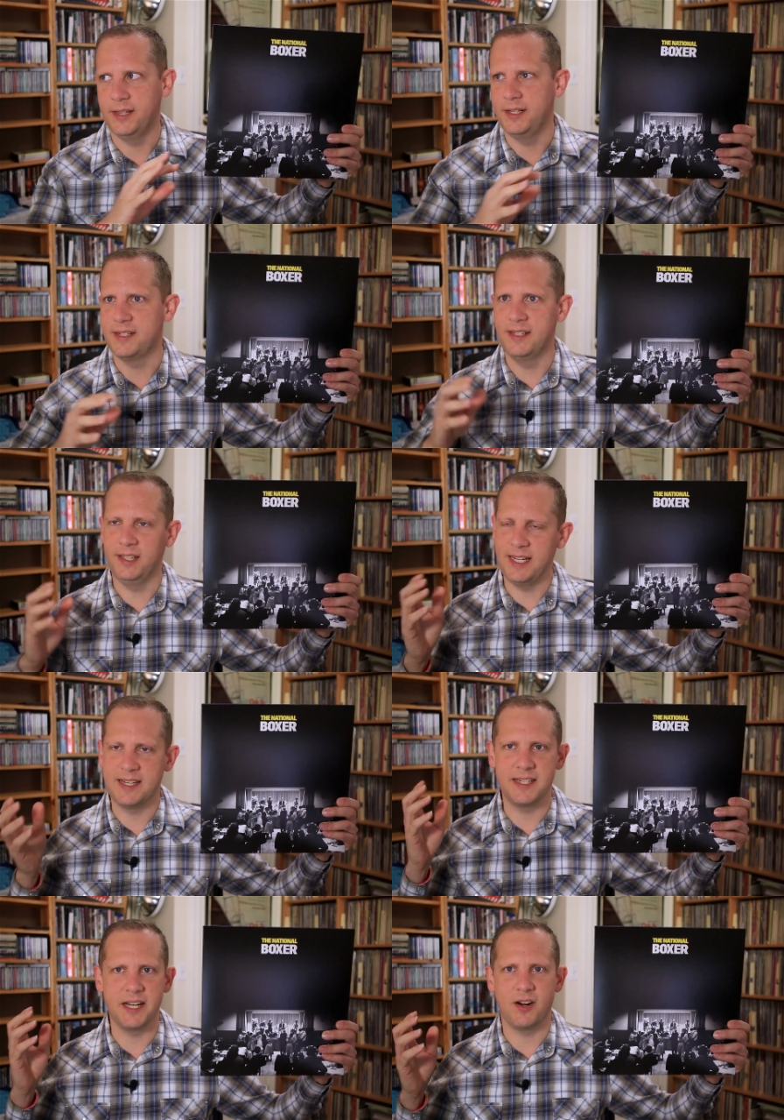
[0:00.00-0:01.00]
the lead
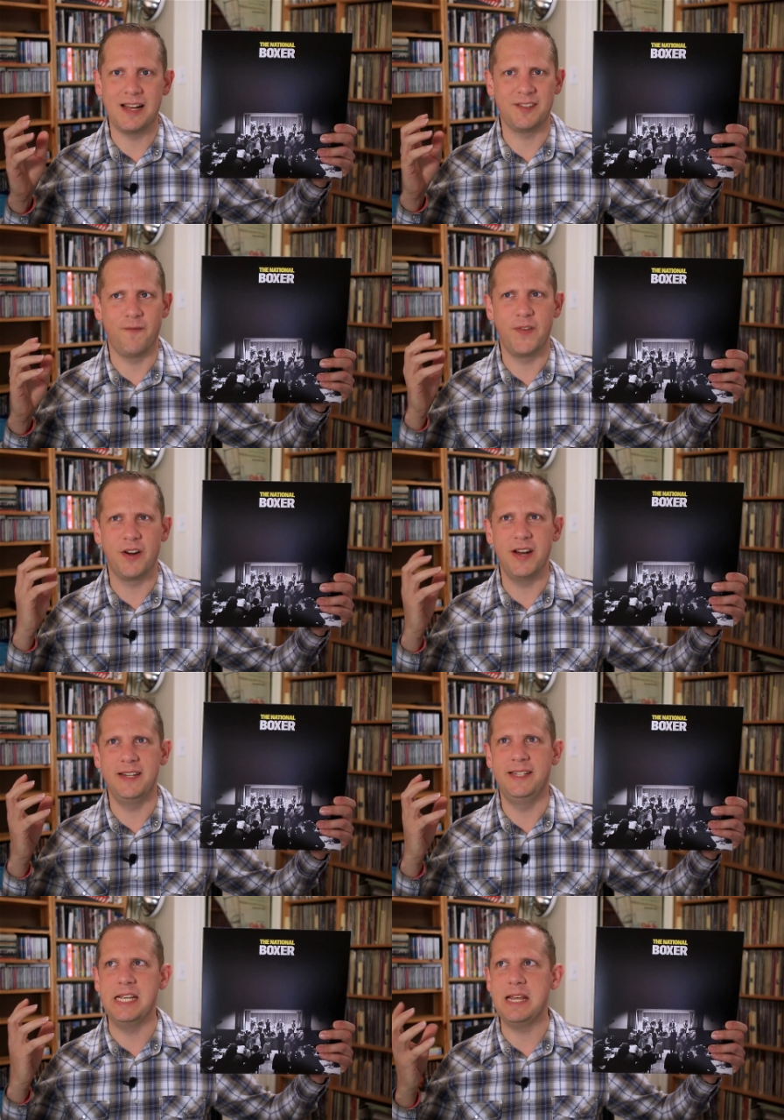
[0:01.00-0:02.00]
singer has a very
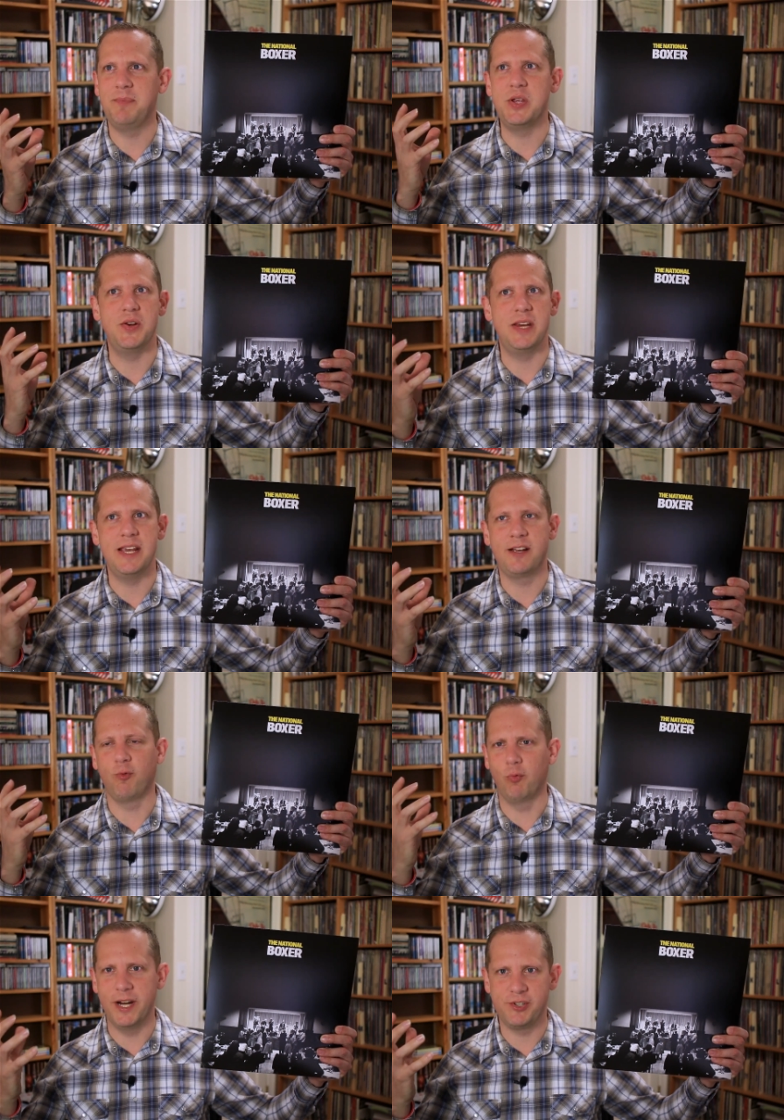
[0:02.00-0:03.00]
deep, unique,
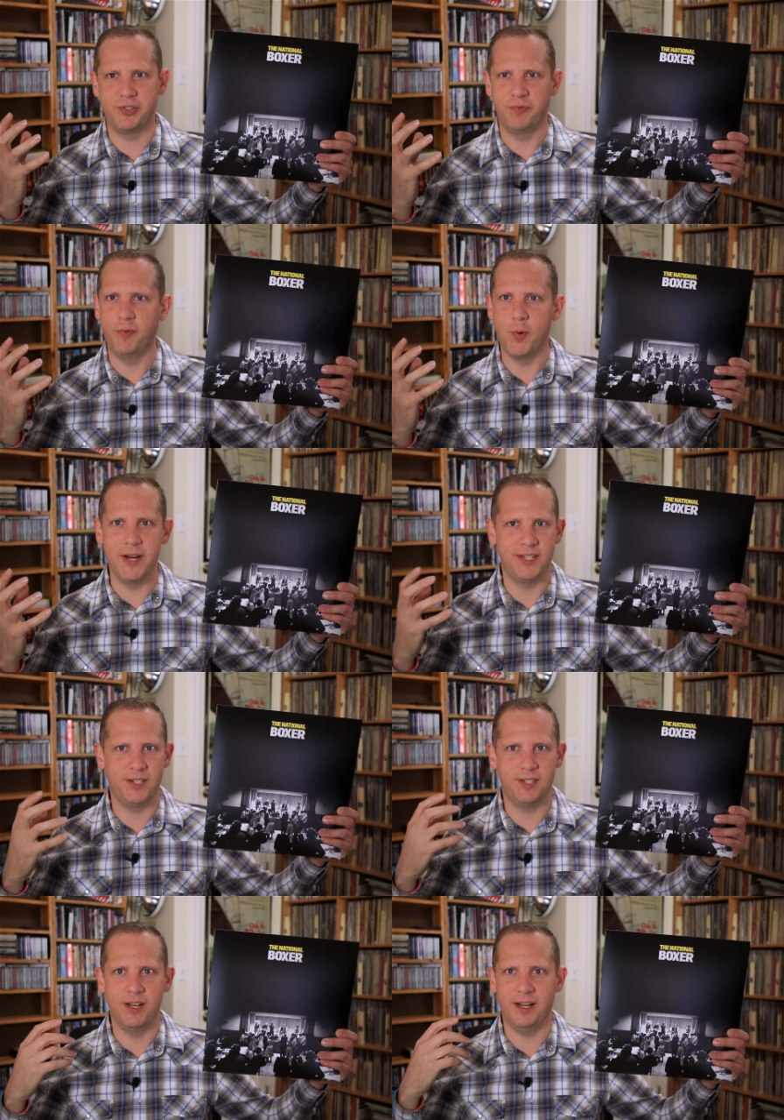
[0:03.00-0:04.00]
rich
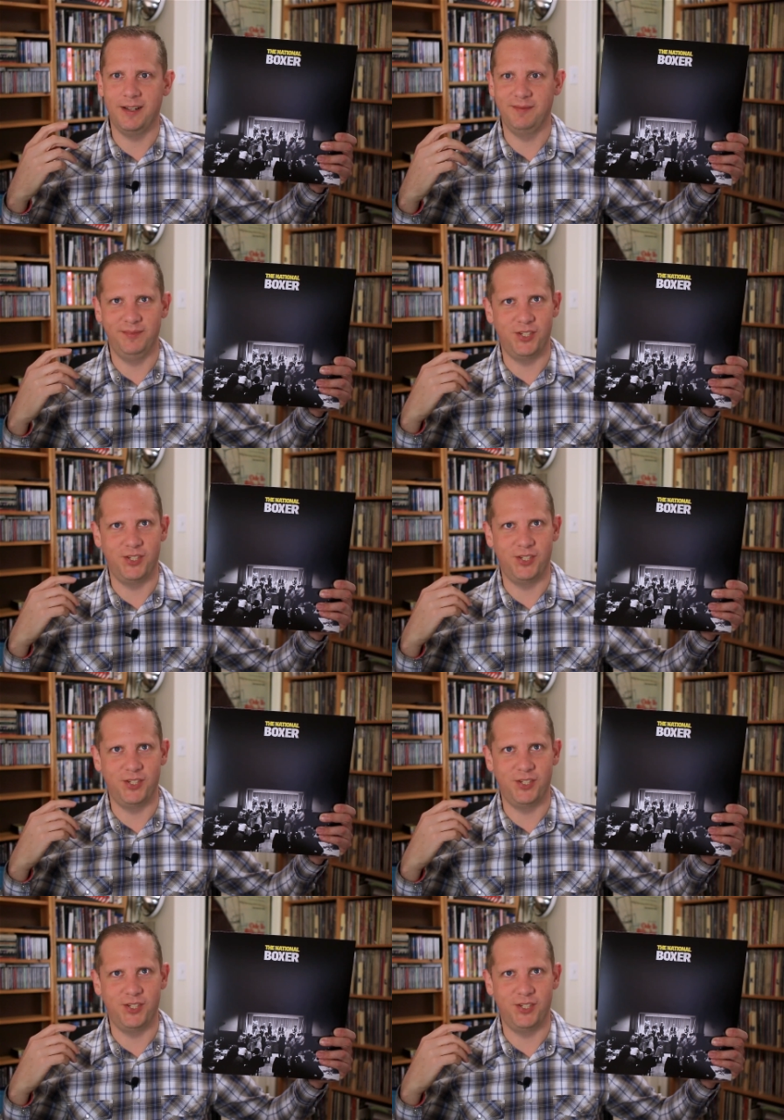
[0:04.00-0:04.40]
voice, uh,